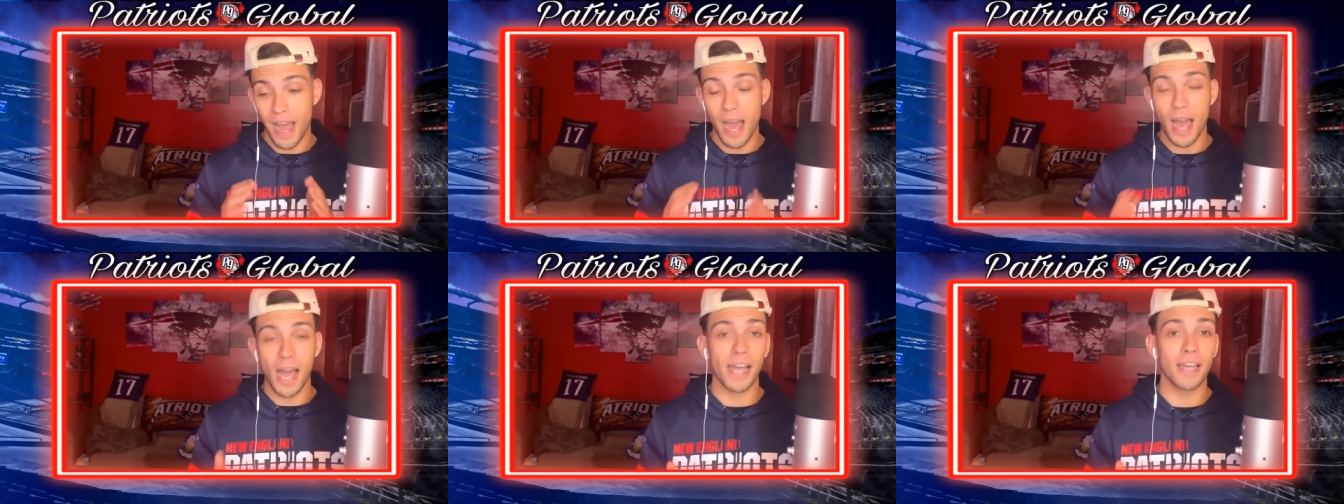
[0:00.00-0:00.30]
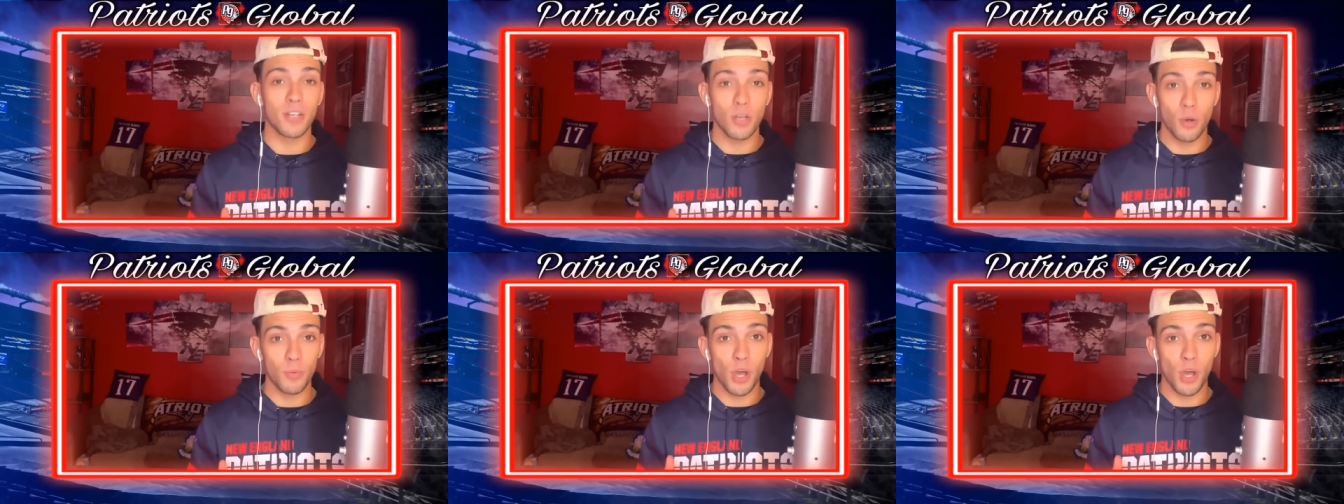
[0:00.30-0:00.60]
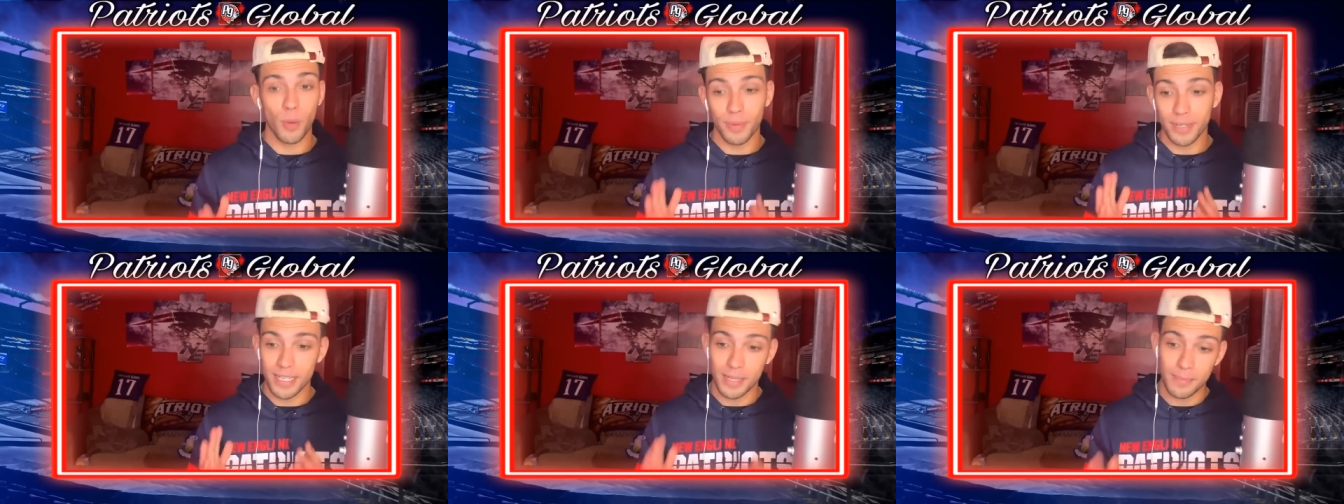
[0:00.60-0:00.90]
I don't know,
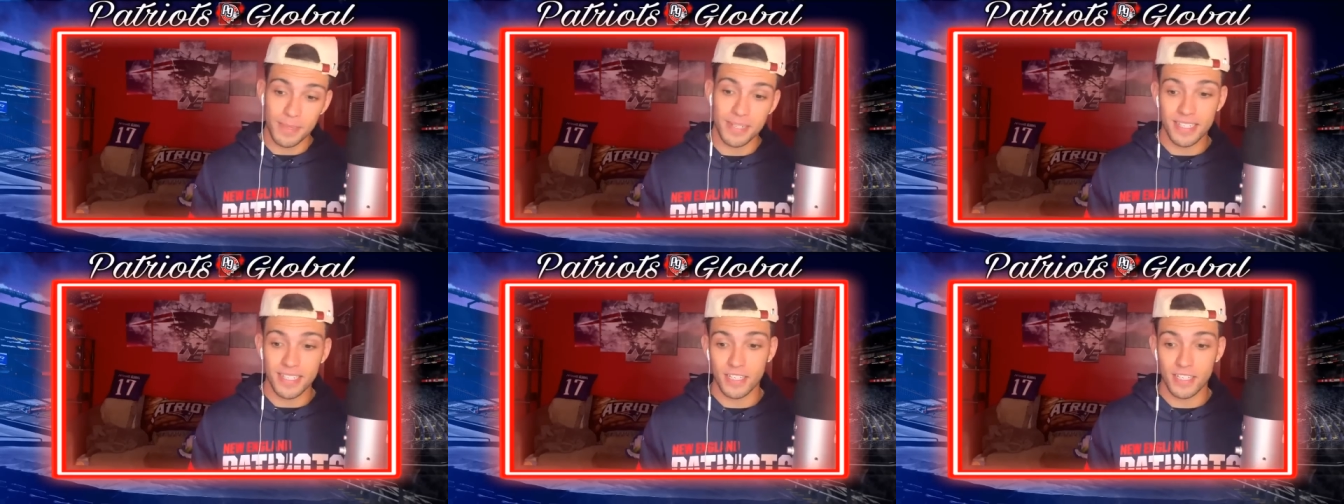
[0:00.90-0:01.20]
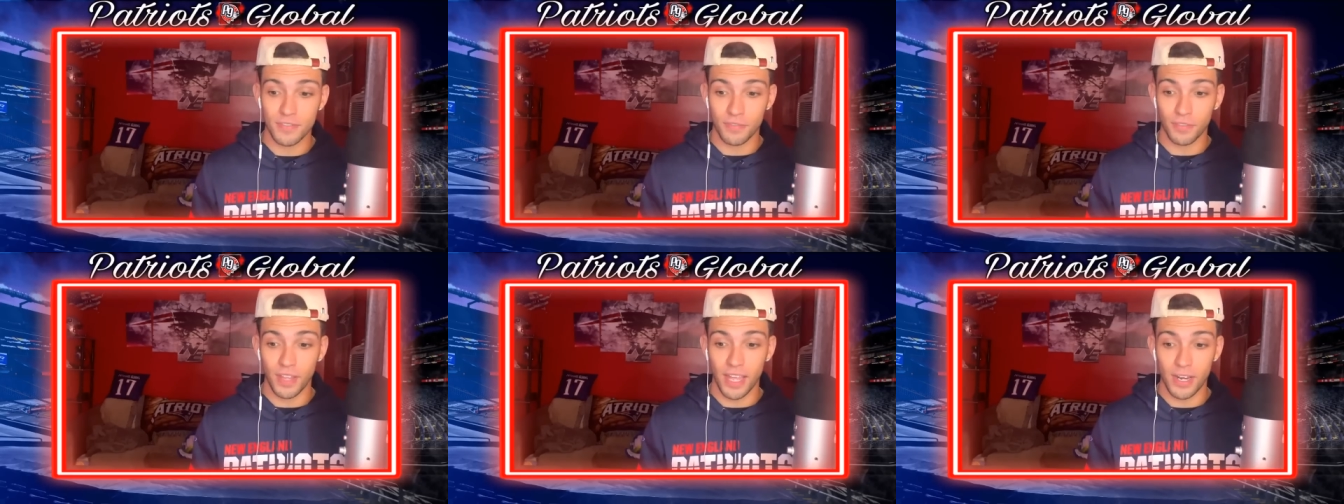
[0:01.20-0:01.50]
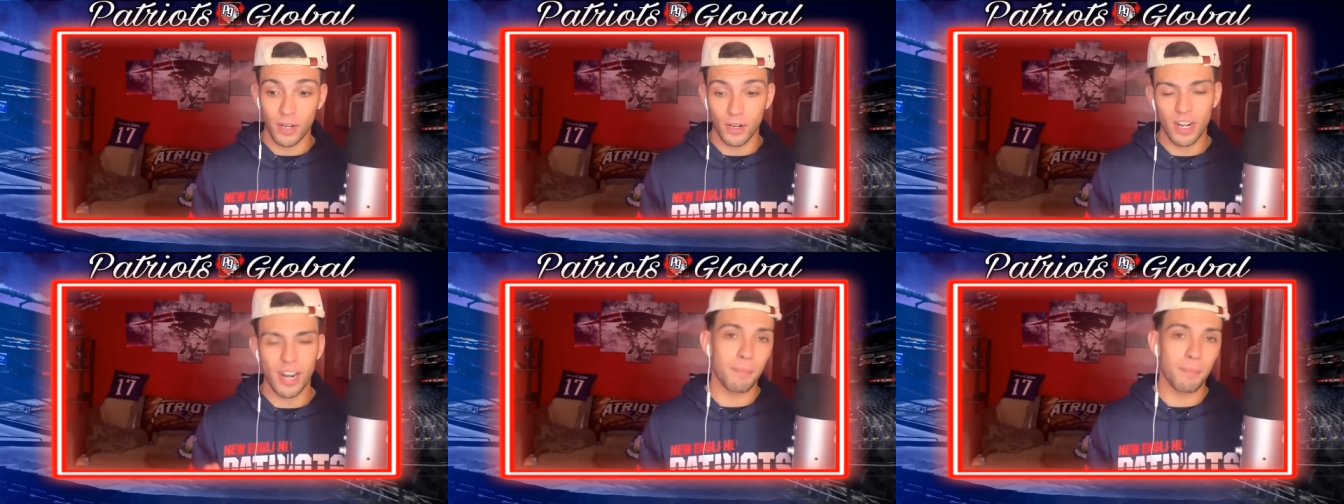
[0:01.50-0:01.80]
but he missed his flight
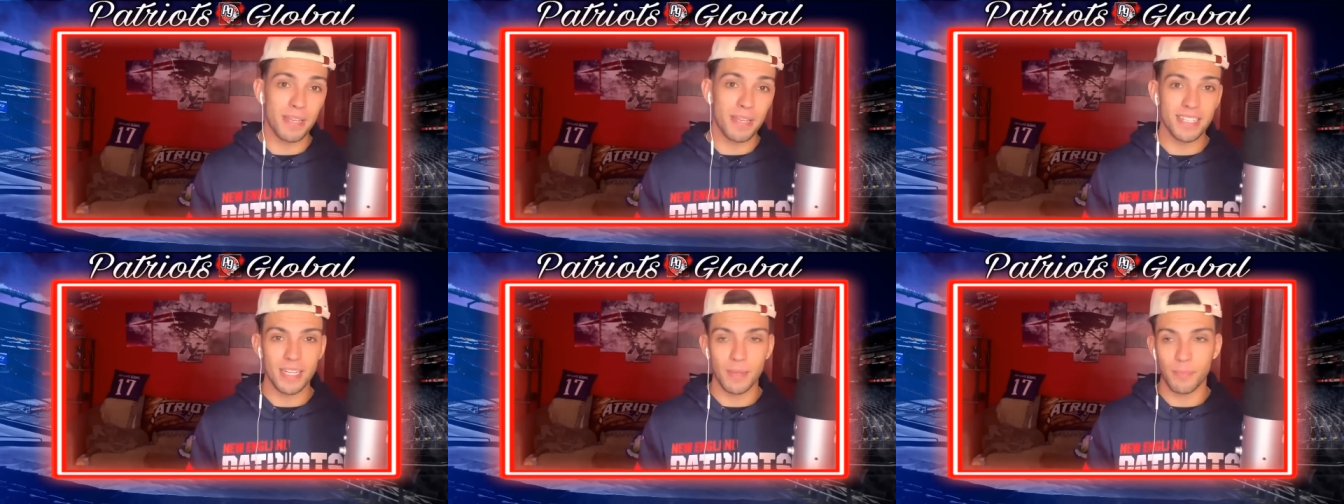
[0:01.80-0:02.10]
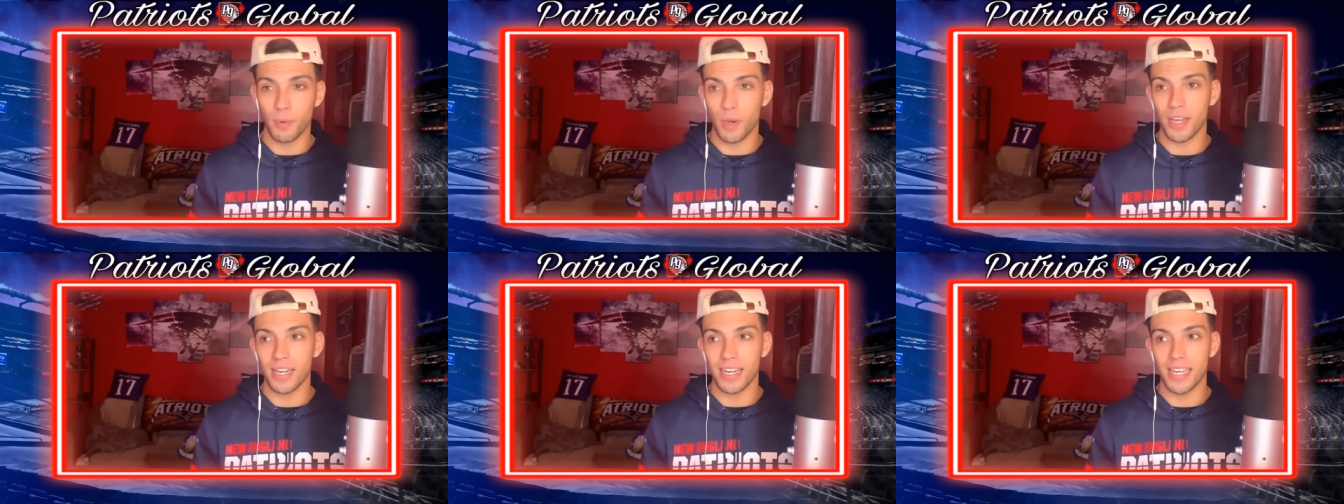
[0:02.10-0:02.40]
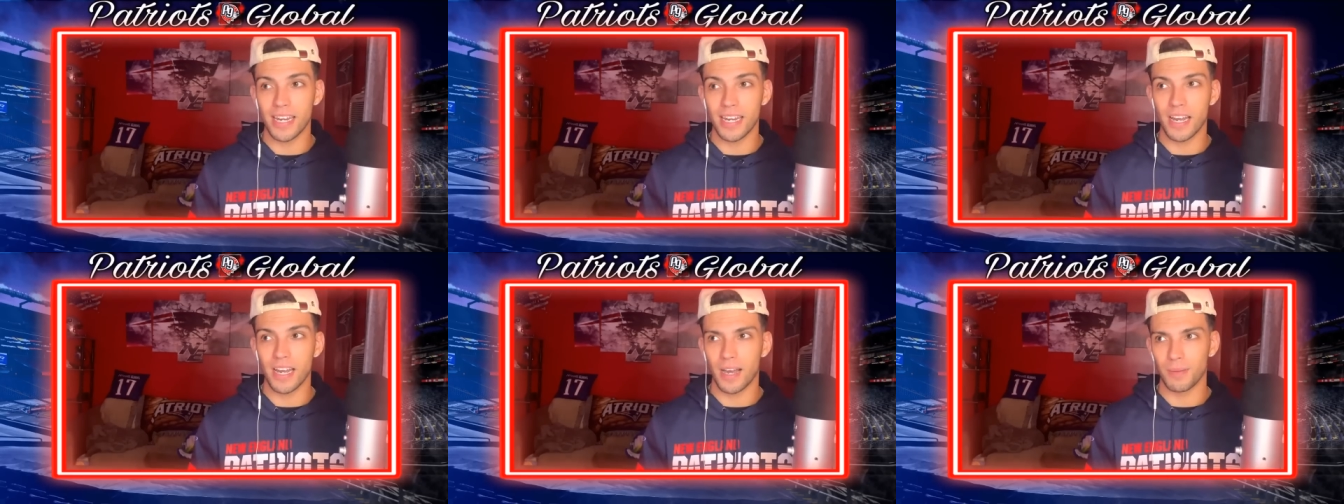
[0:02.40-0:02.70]
or not missed it, but
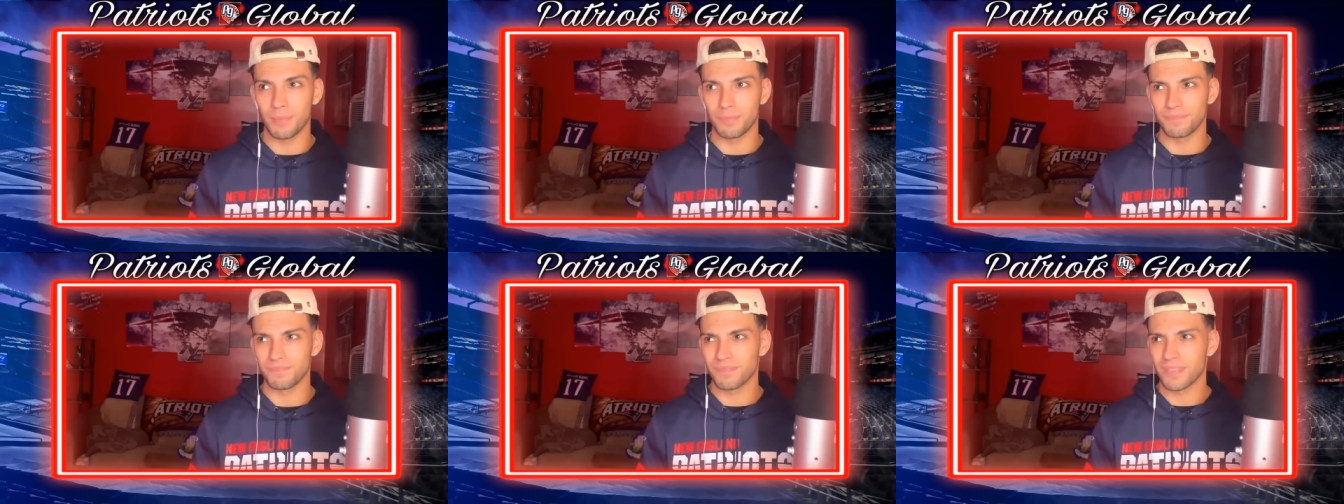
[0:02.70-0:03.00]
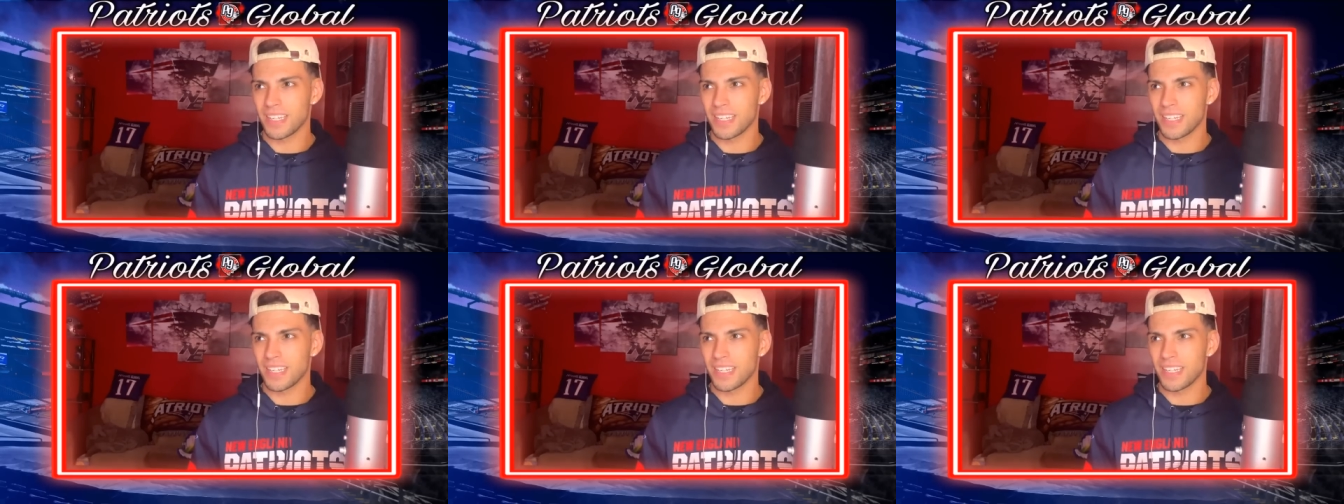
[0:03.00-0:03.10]
it um